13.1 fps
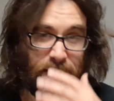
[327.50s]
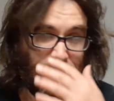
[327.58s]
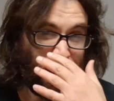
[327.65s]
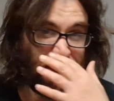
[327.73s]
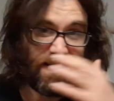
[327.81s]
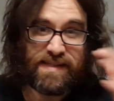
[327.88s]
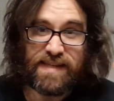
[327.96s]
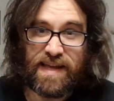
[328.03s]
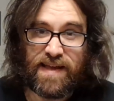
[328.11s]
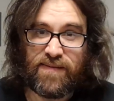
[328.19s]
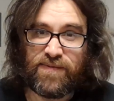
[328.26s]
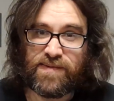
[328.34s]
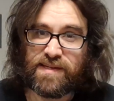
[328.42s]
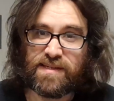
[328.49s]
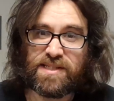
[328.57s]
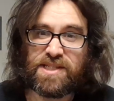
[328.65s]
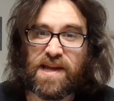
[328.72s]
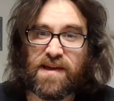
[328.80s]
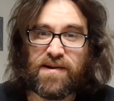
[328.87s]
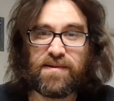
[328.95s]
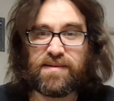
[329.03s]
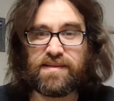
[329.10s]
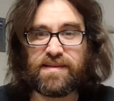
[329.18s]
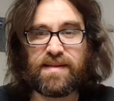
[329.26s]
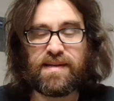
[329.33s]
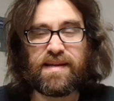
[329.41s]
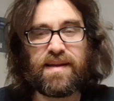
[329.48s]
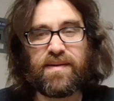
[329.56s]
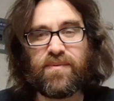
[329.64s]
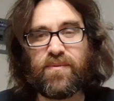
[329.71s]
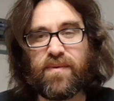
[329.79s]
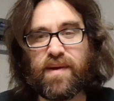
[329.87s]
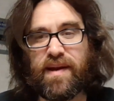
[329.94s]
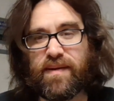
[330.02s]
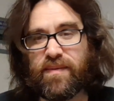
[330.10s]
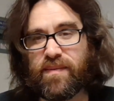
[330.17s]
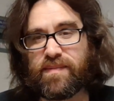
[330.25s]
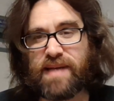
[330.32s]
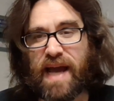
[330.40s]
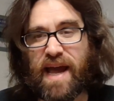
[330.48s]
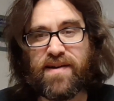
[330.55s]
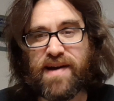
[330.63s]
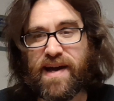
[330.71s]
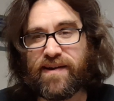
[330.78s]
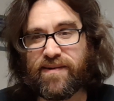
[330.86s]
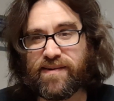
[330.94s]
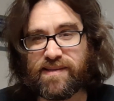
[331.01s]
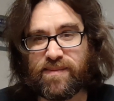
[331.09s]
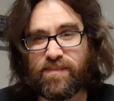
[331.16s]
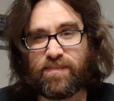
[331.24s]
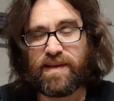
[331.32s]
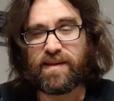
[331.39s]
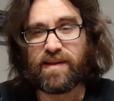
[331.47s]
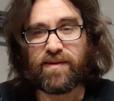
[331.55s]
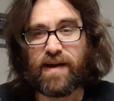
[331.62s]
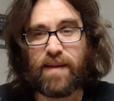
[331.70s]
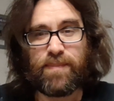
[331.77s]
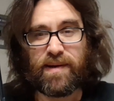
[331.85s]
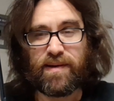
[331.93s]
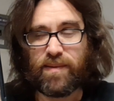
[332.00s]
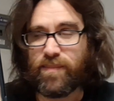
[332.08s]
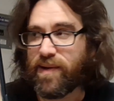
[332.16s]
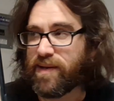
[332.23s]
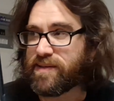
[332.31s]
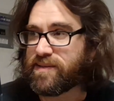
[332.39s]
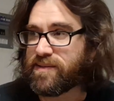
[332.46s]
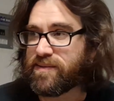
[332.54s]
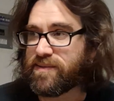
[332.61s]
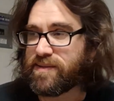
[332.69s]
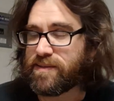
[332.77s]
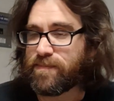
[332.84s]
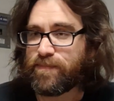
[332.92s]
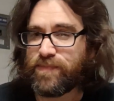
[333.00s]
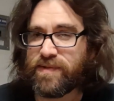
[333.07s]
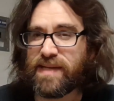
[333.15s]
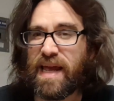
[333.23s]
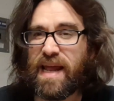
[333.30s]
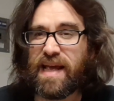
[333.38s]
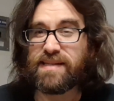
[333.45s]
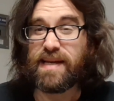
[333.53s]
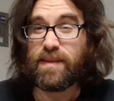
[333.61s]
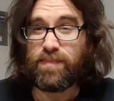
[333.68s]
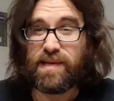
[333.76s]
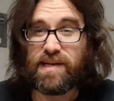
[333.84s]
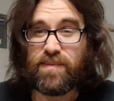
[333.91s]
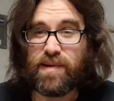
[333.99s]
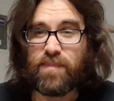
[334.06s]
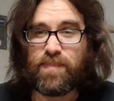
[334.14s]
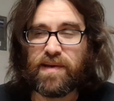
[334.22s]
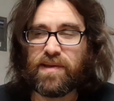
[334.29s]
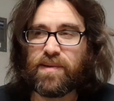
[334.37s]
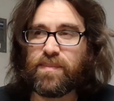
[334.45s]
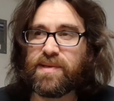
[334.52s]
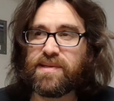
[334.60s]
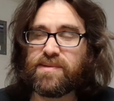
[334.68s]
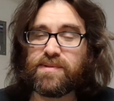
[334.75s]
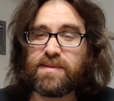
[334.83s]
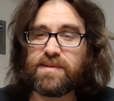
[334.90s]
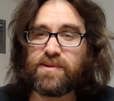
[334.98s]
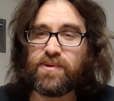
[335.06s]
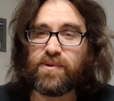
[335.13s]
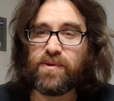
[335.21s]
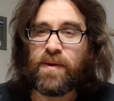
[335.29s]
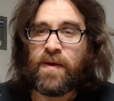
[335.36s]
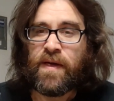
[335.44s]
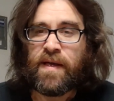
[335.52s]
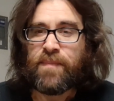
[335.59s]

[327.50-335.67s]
and safes and chairs and tire irons and beat the crap out of the monsters. This kind of has like beat 'em up elements, which is cool.